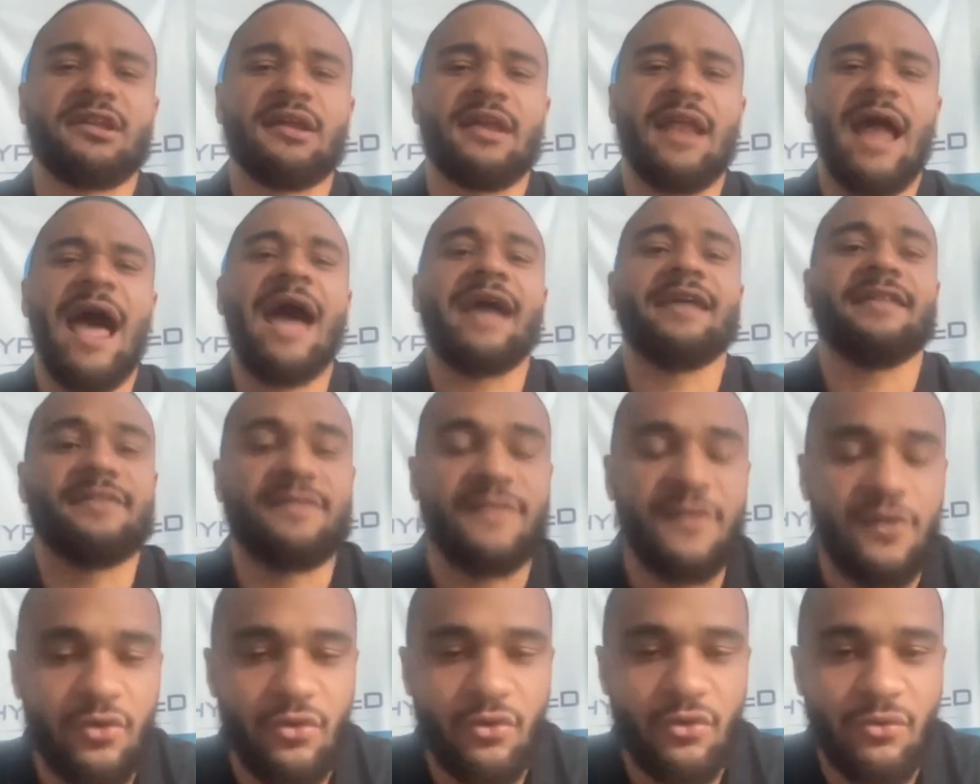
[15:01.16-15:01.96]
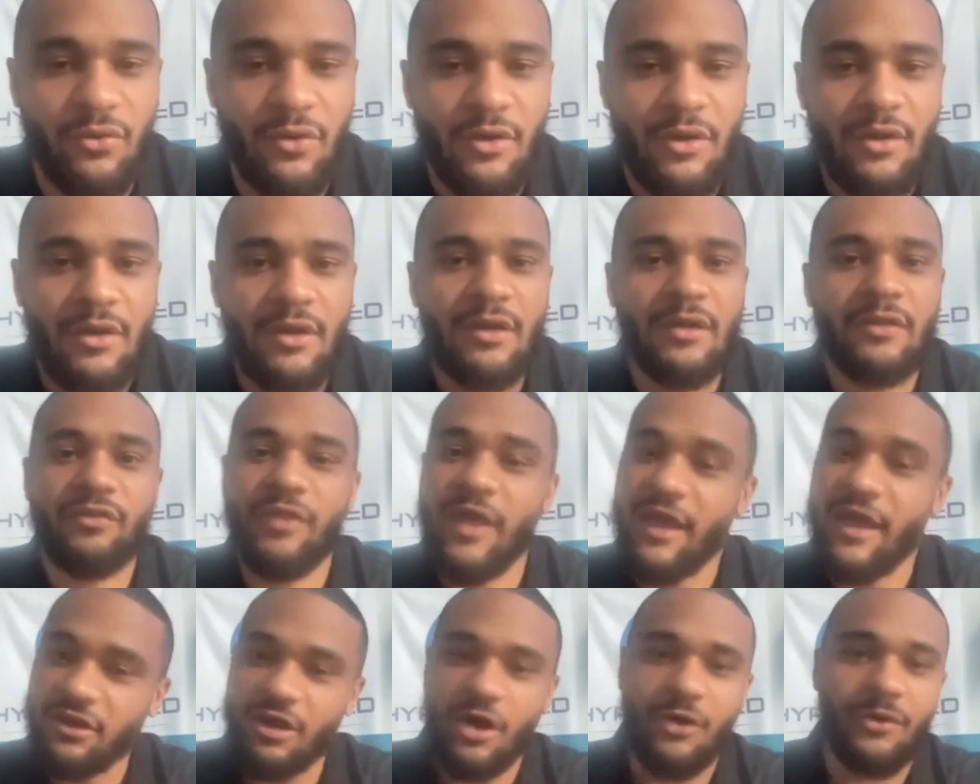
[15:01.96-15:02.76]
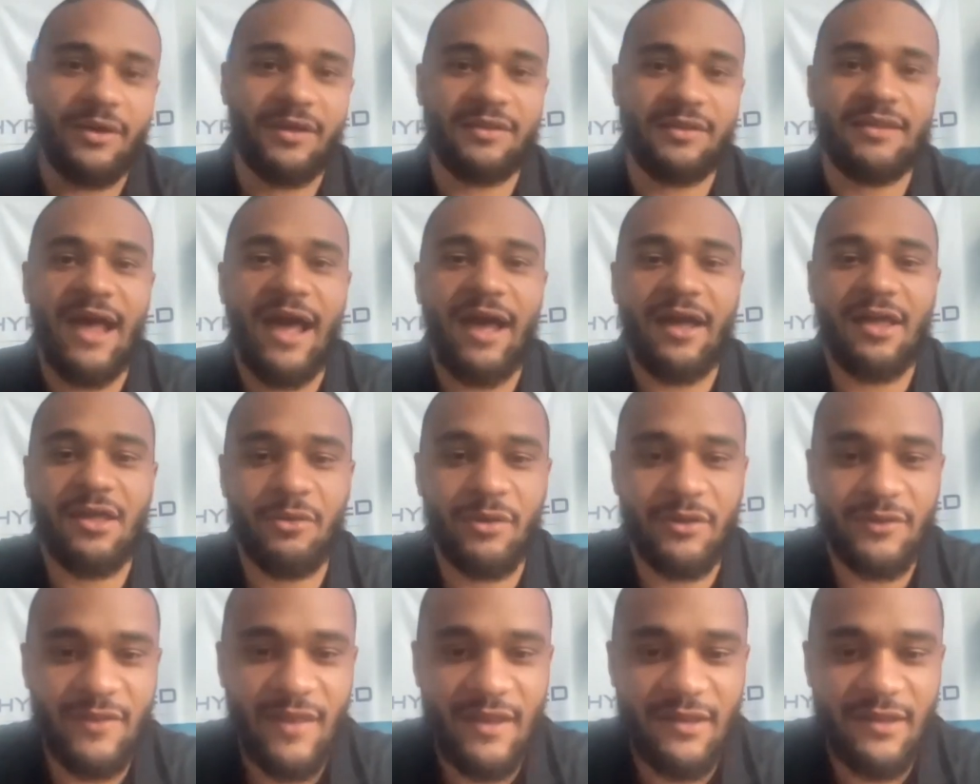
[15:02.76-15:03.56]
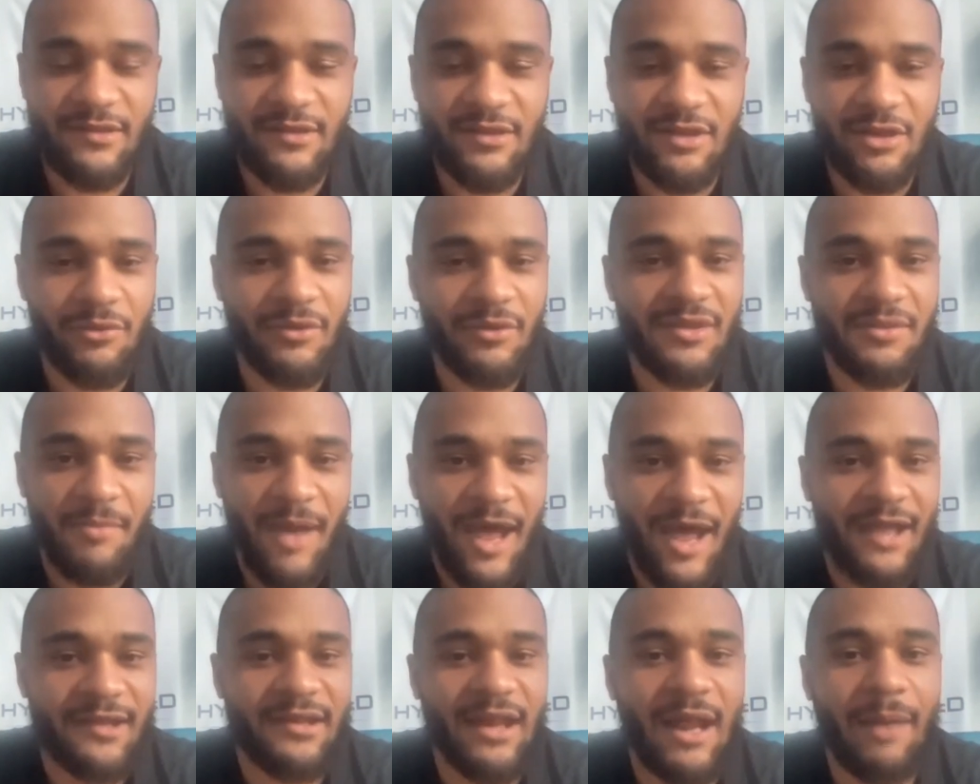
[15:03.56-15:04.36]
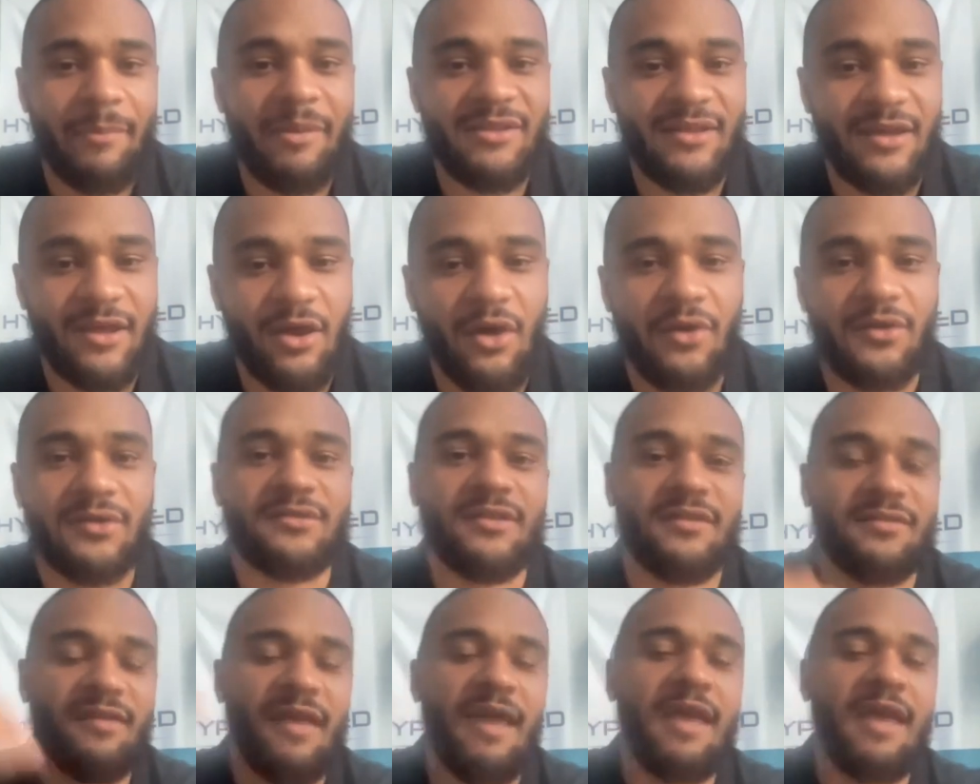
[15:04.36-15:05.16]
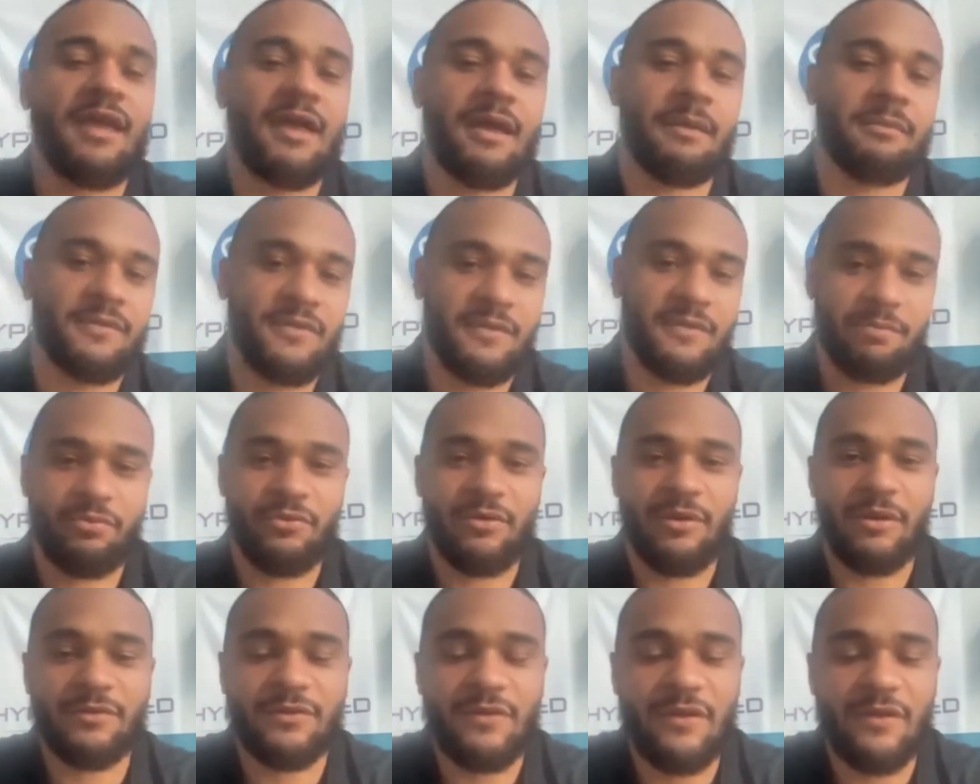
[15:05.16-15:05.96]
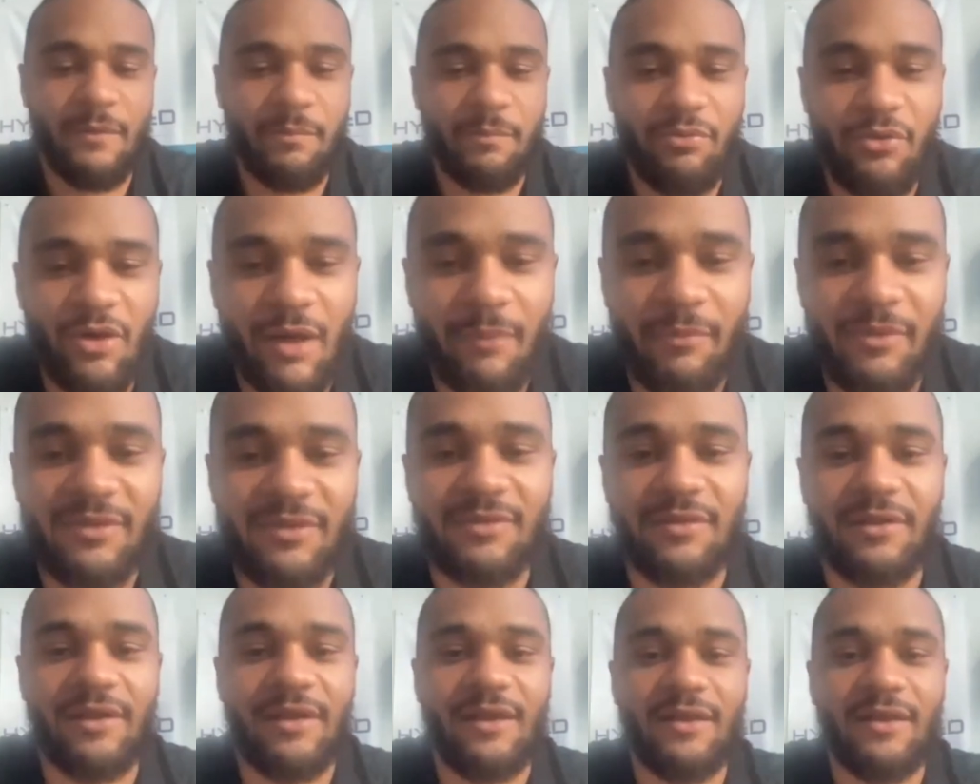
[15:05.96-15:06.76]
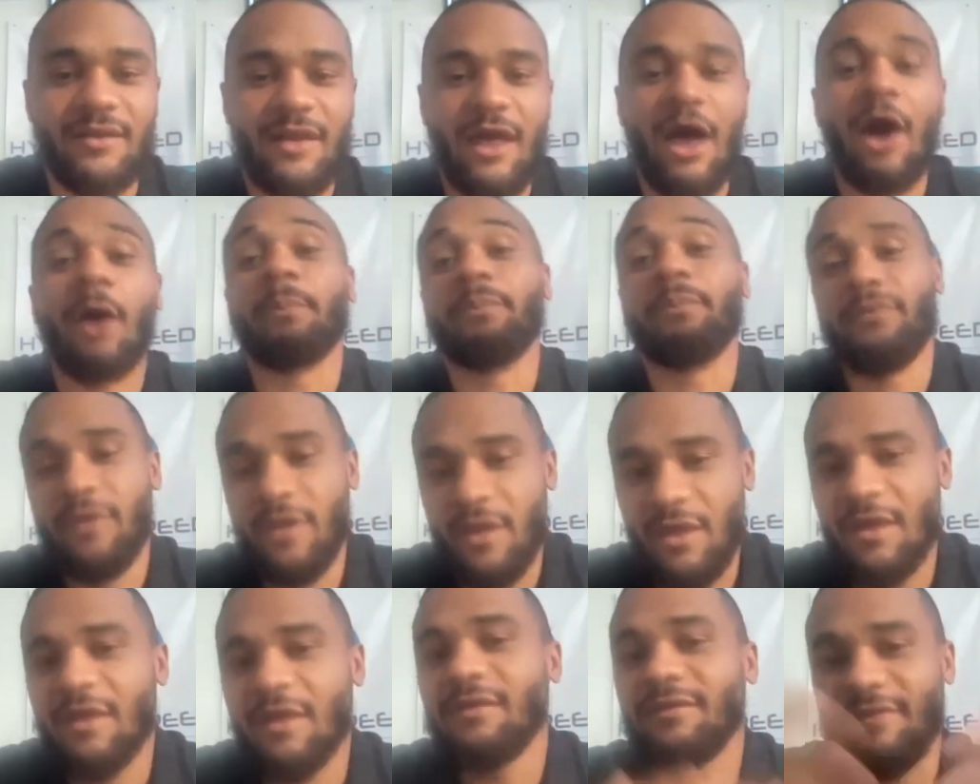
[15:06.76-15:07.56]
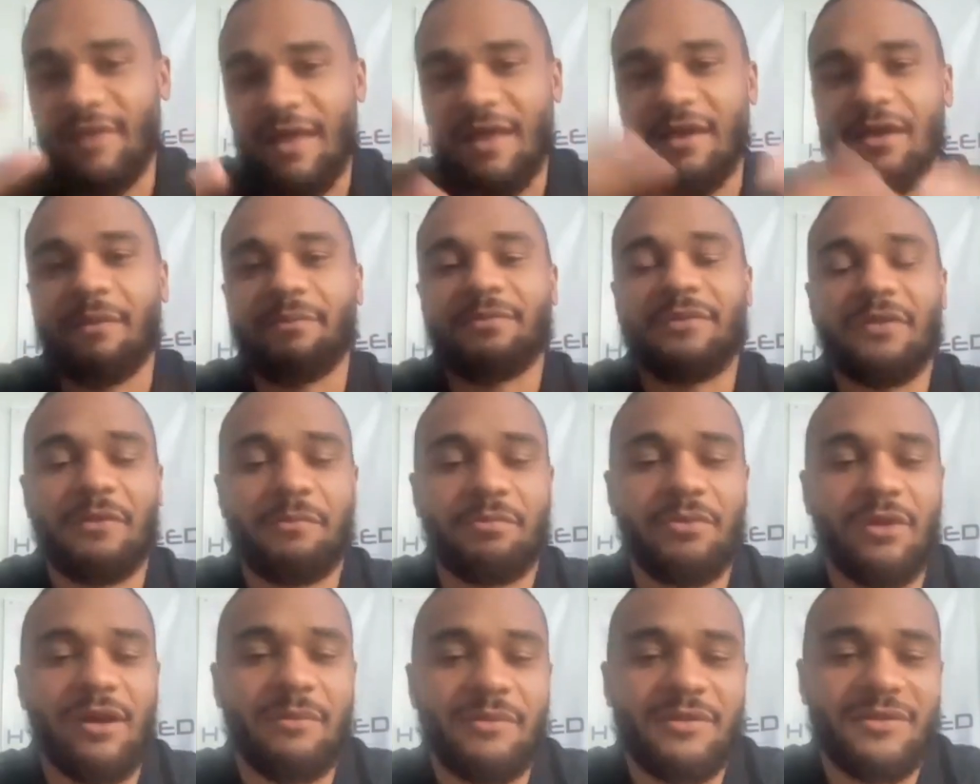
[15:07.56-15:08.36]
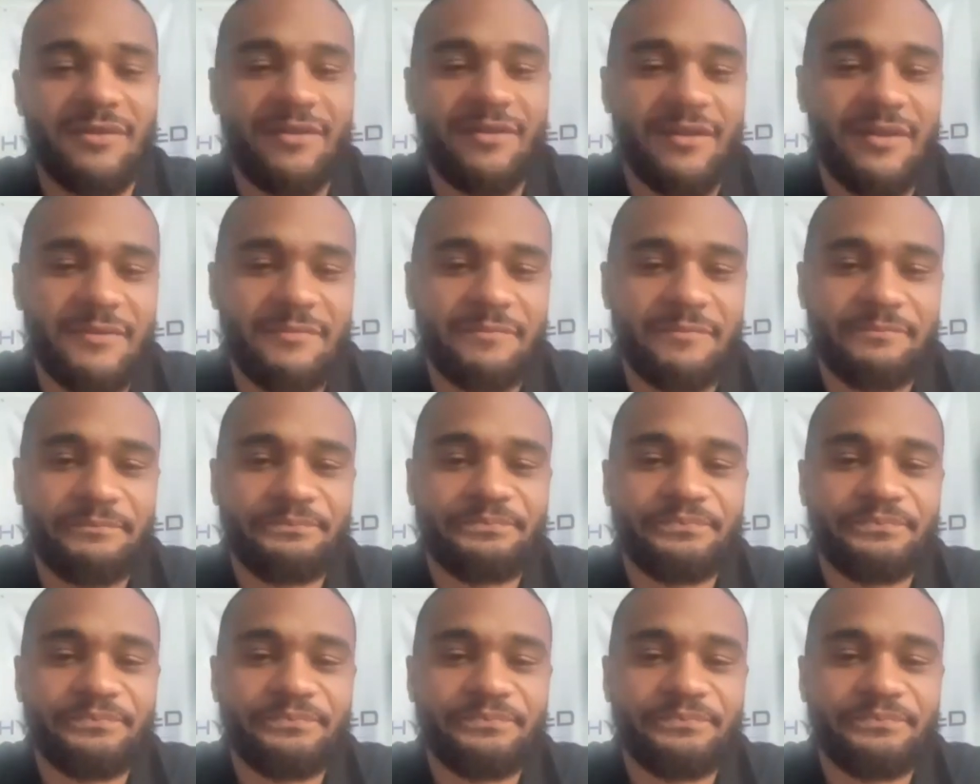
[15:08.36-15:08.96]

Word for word: should I do? They know exactly what they should do. It's my job as a coach to take them to the, to the promised land, help take them to the promised land.